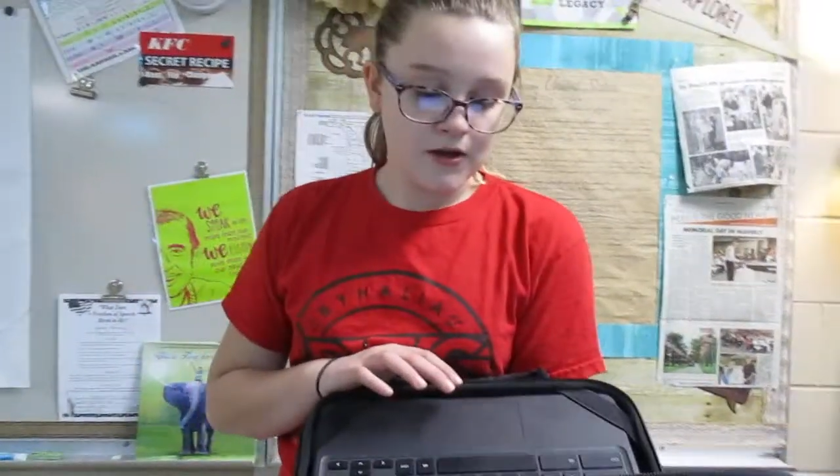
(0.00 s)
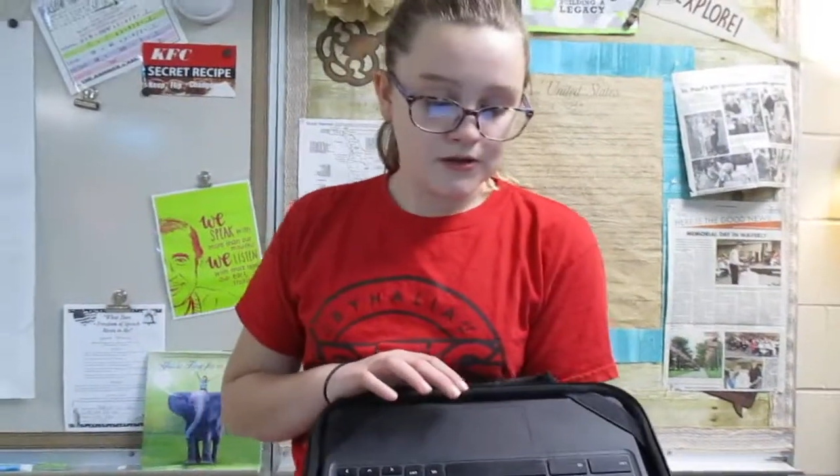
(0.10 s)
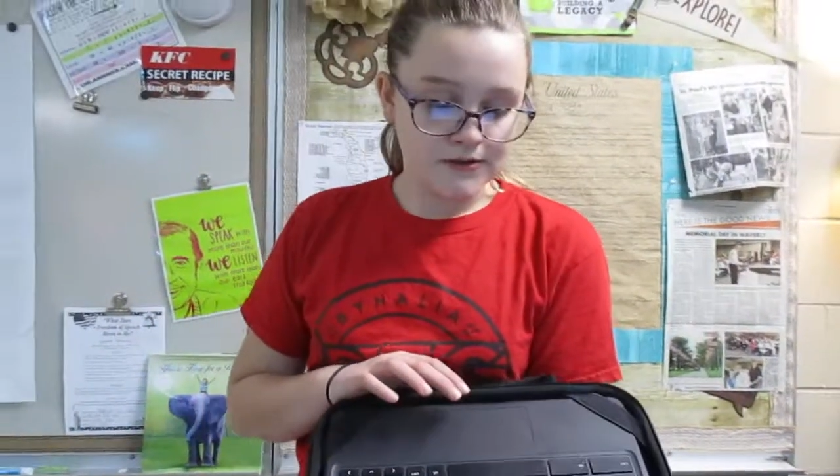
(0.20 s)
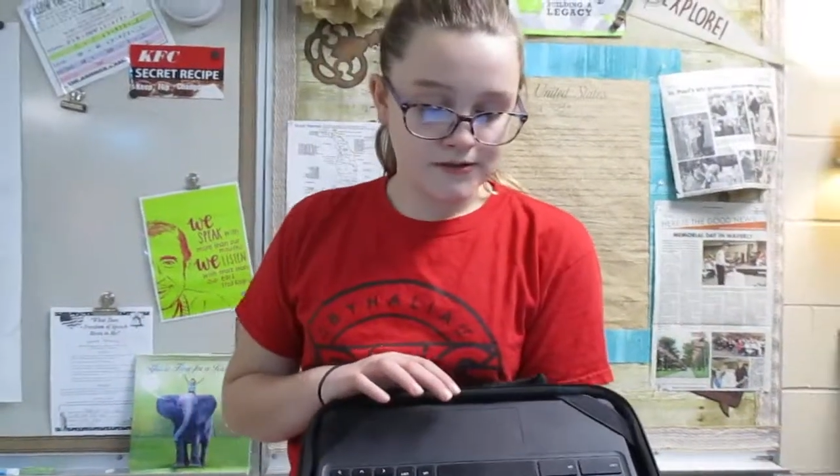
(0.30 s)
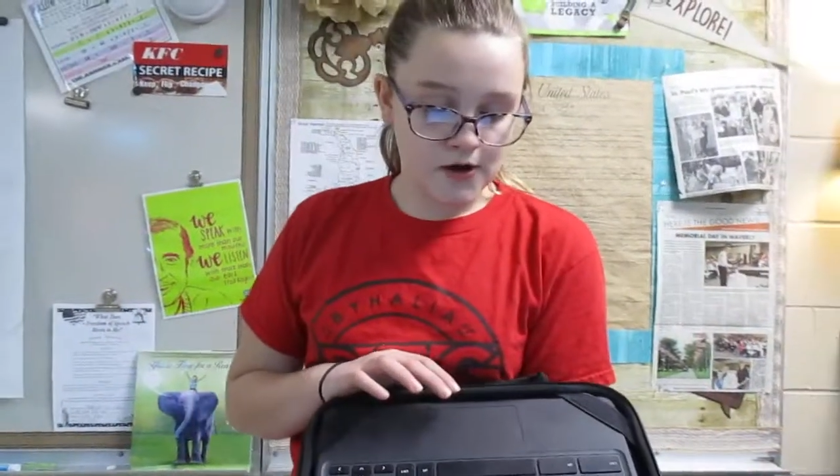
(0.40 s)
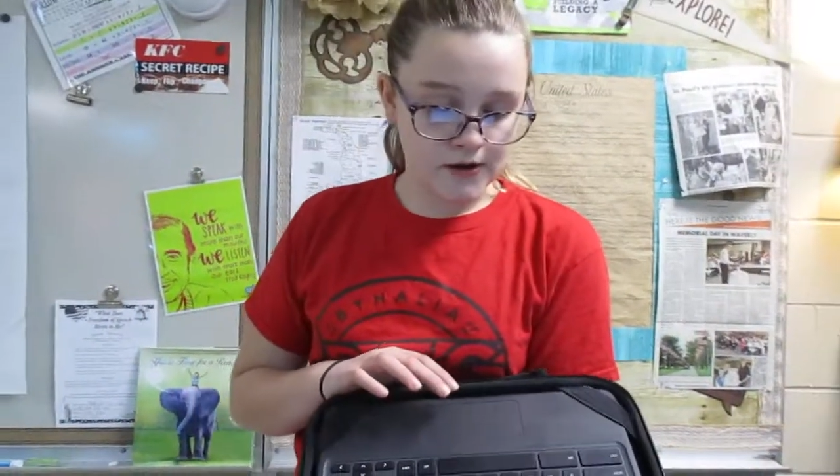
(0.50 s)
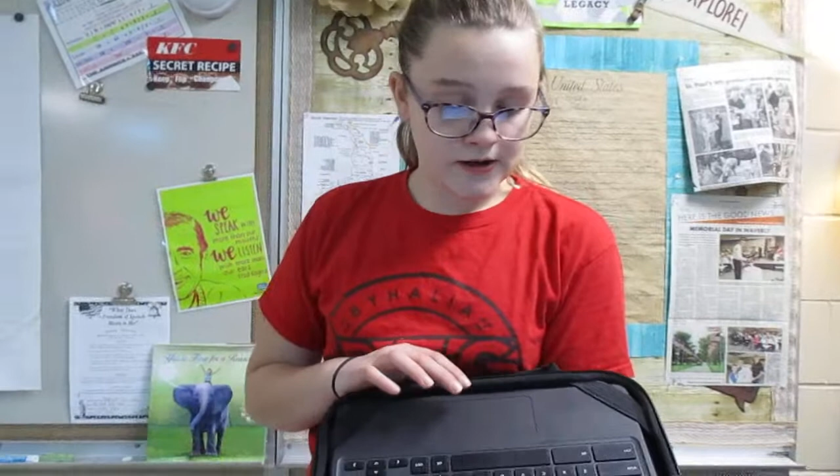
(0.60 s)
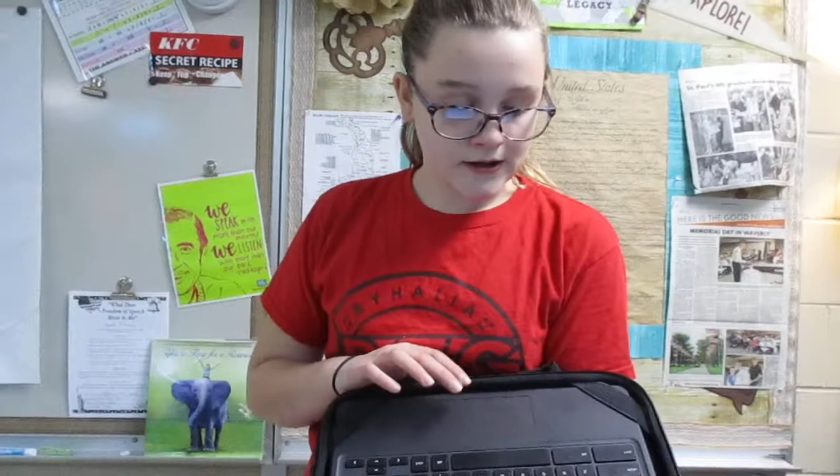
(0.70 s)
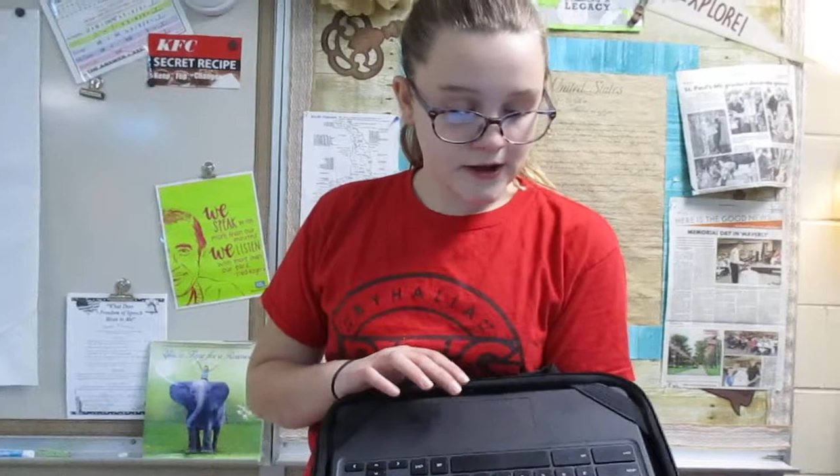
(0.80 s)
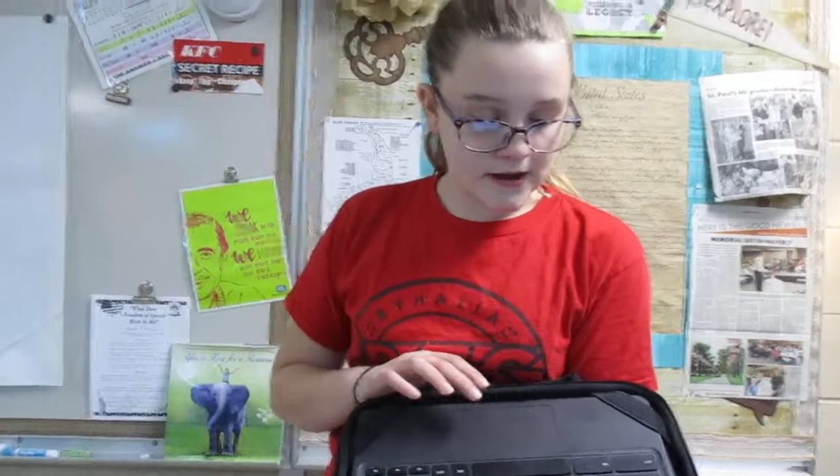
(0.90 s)

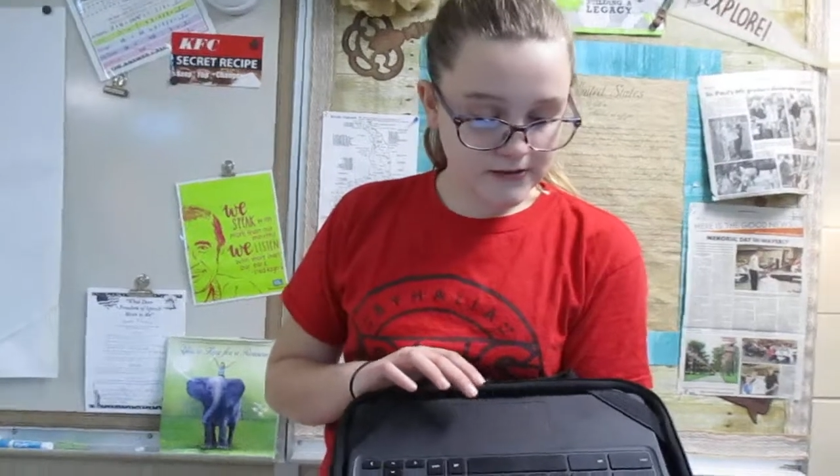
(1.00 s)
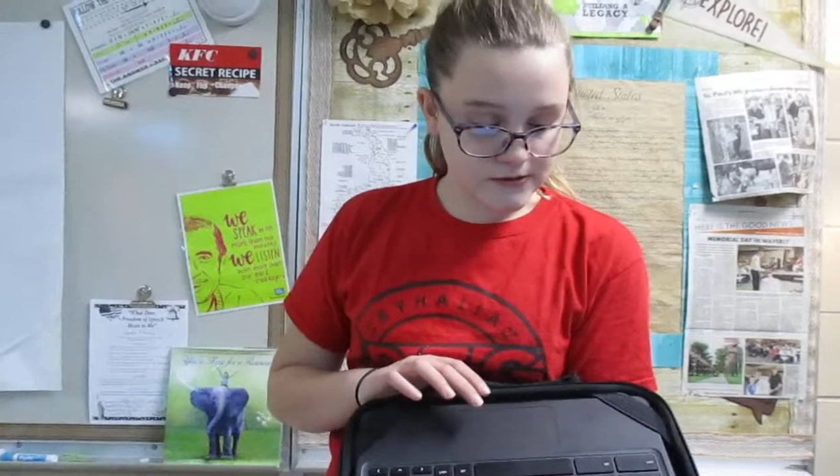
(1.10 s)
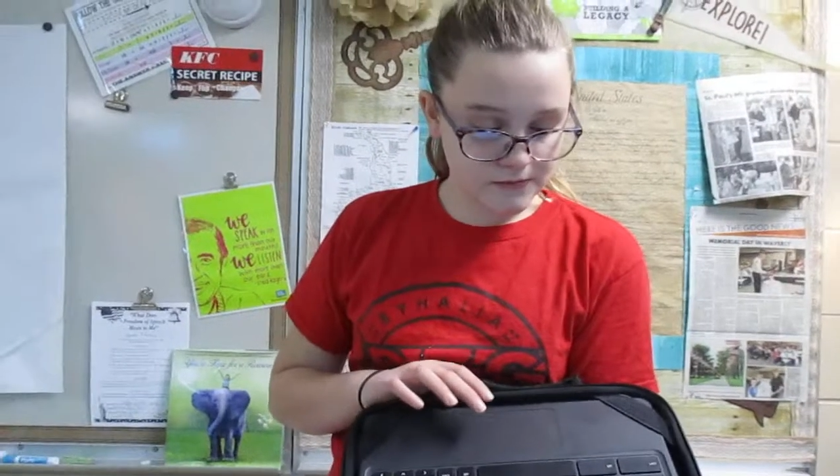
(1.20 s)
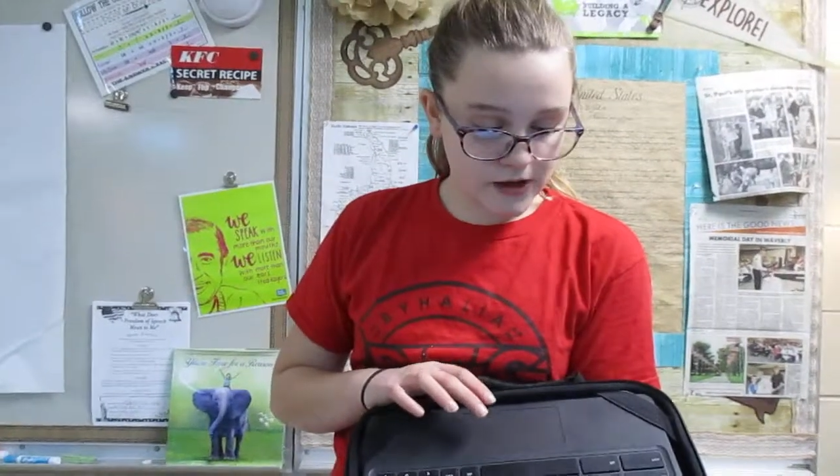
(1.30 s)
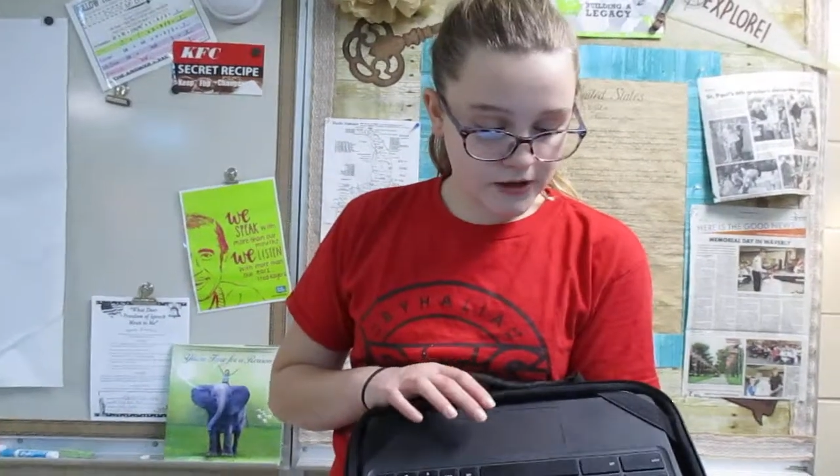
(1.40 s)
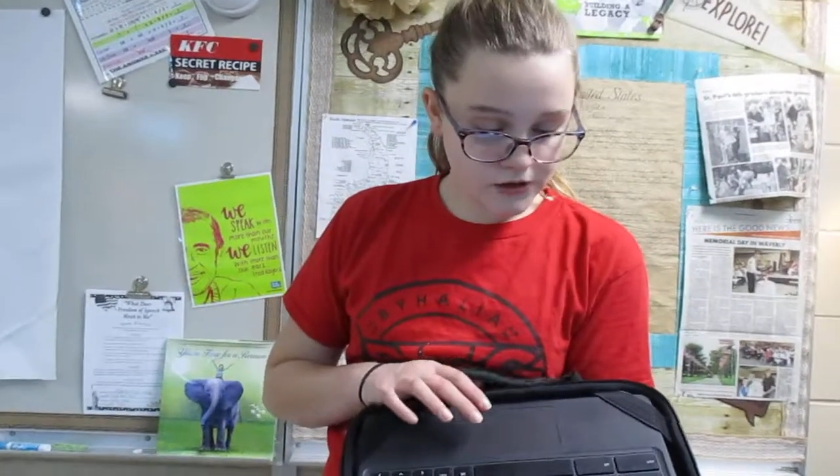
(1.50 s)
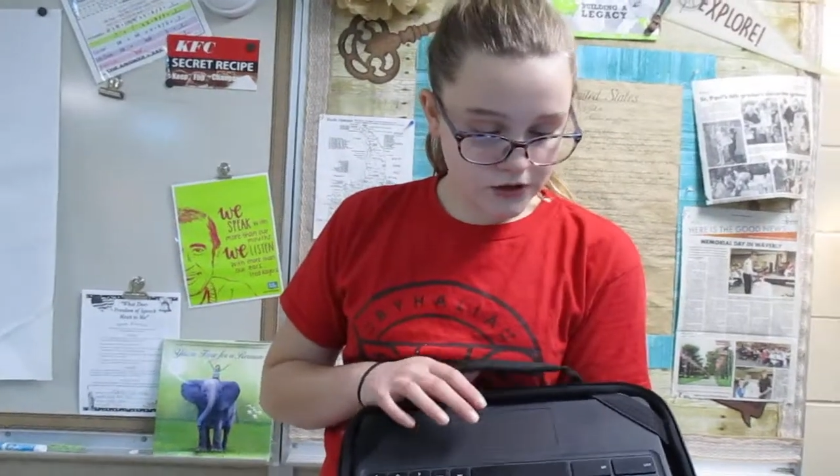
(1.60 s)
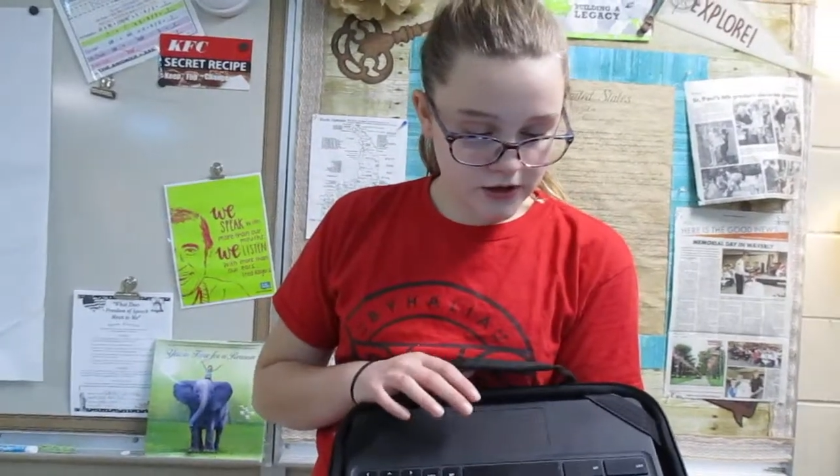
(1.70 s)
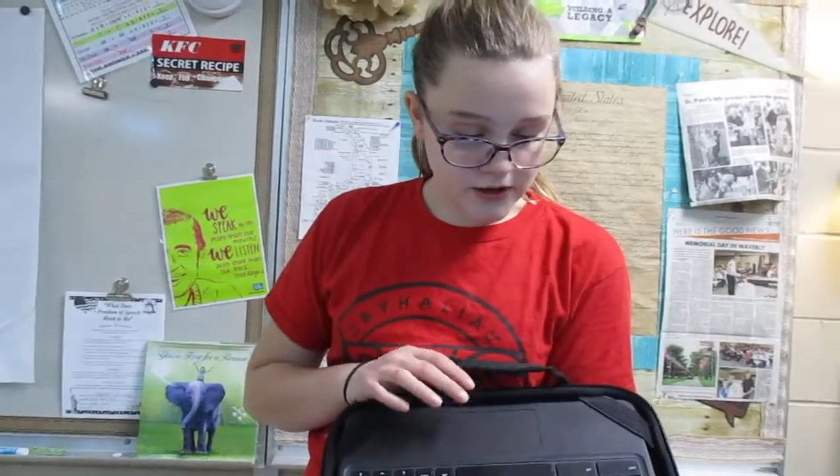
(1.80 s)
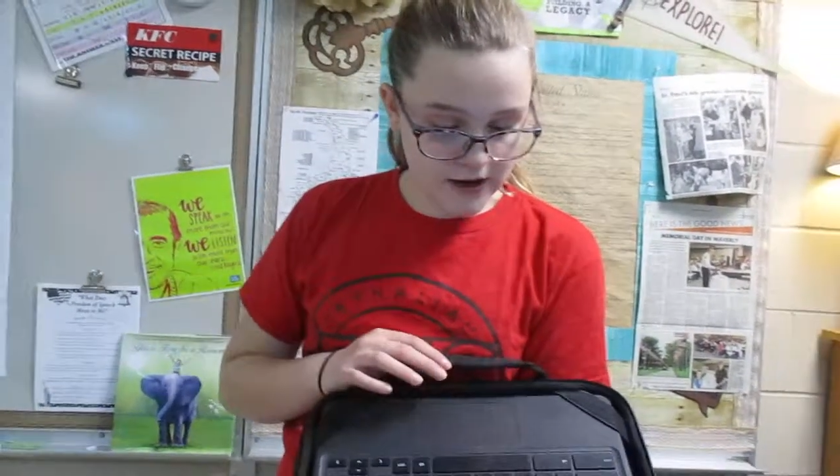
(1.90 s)
Starting as a major and